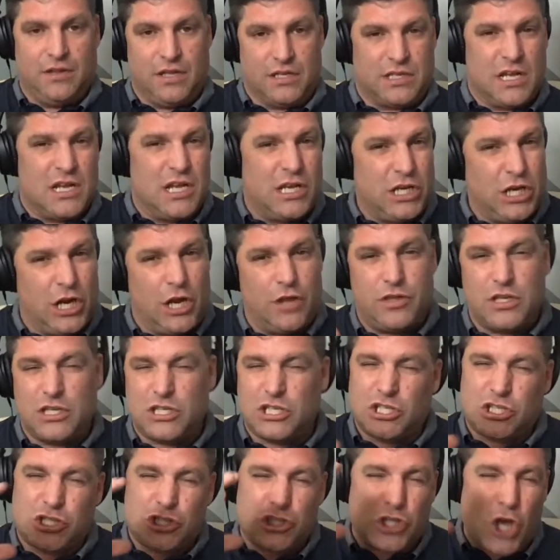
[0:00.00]

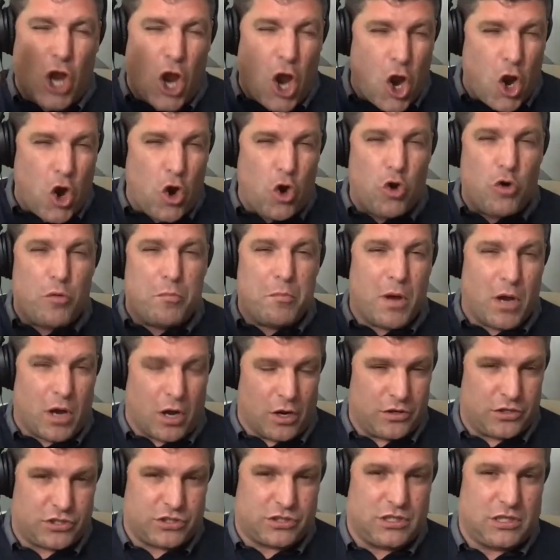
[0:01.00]
there's so
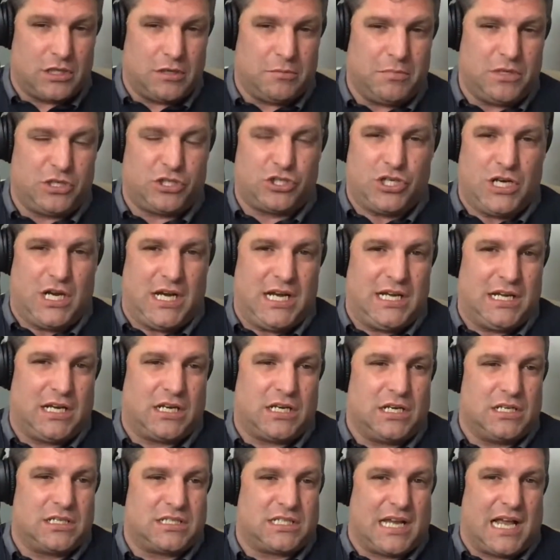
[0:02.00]
much that a
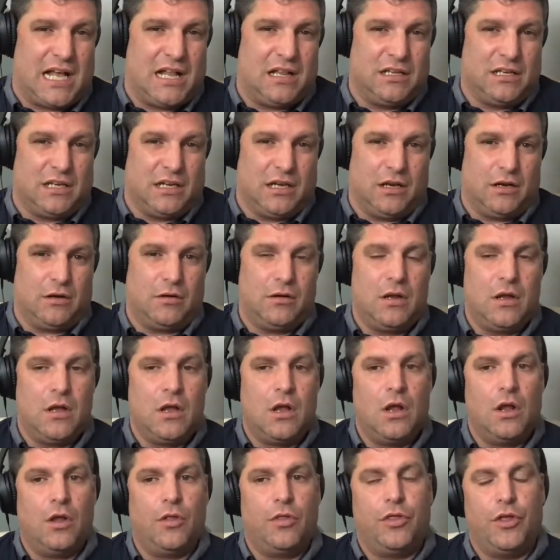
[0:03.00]
machine can tell you
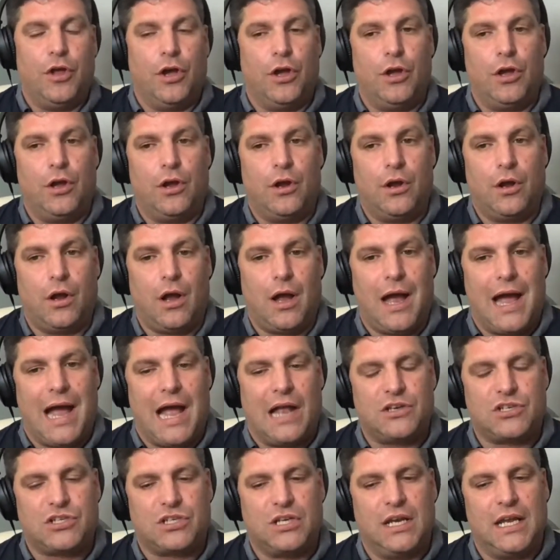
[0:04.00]
that
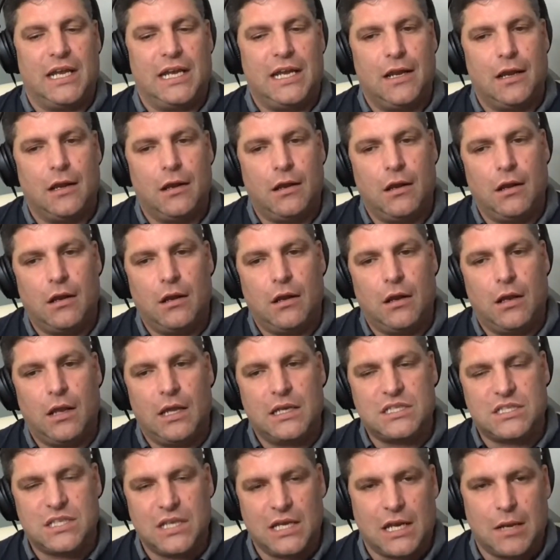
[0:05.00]
actually,
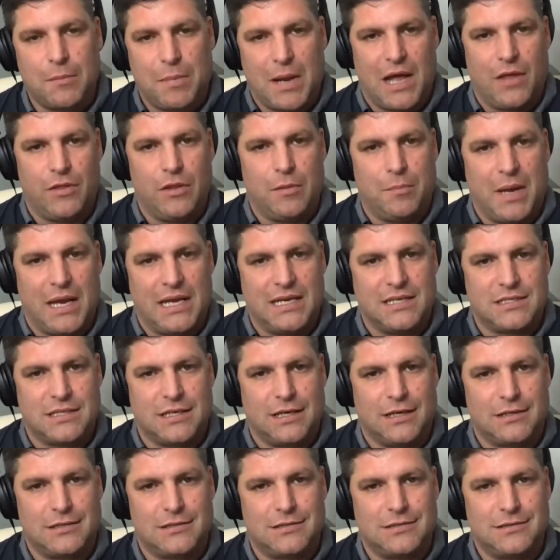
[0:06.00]
let's think about the
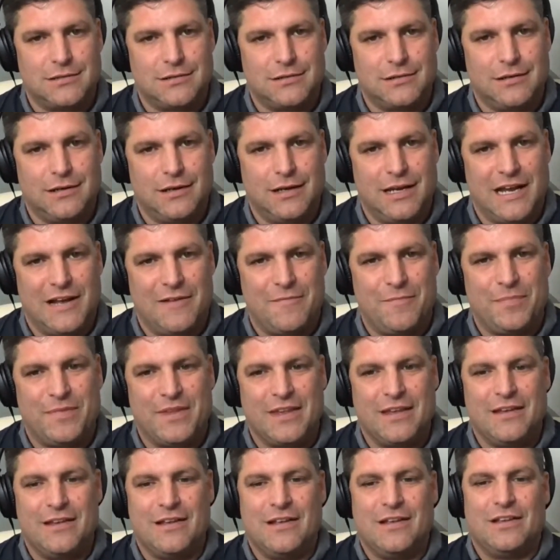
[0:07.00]
basics. Yeah?
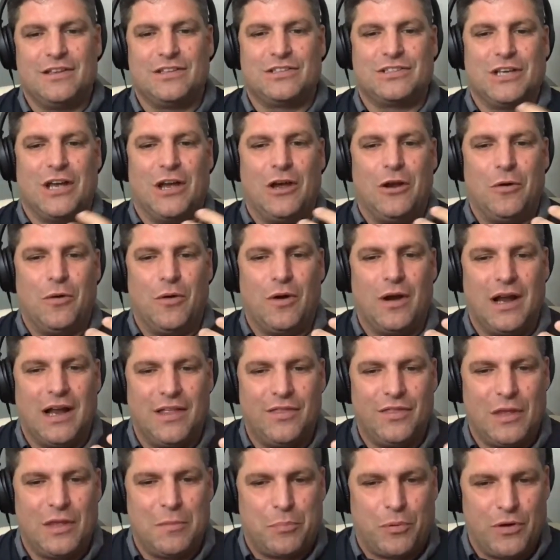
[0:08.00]
So
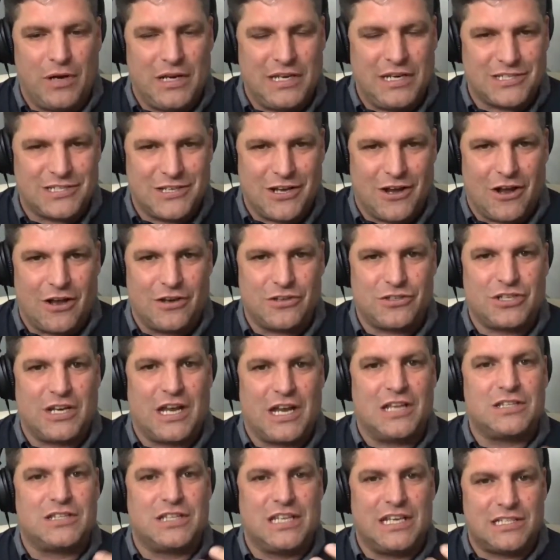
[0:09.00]
the pre-start
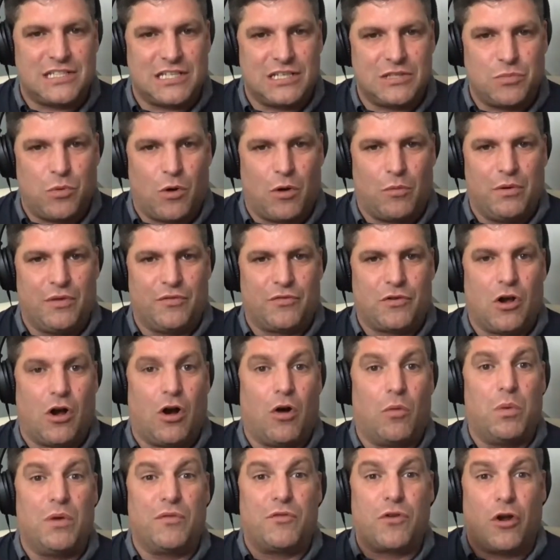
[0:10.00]
check, this is what we've
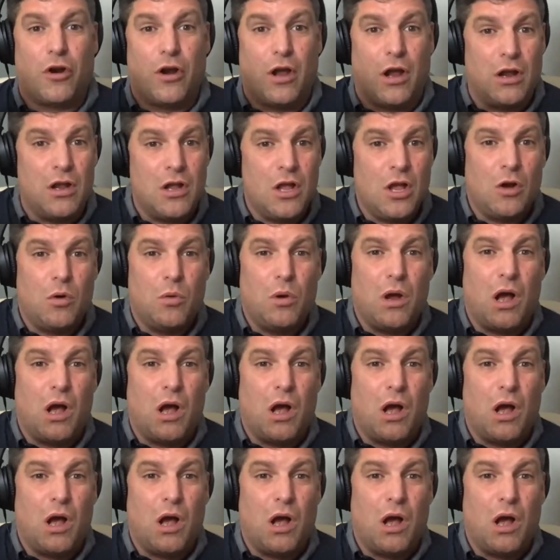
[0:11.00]
got. We've got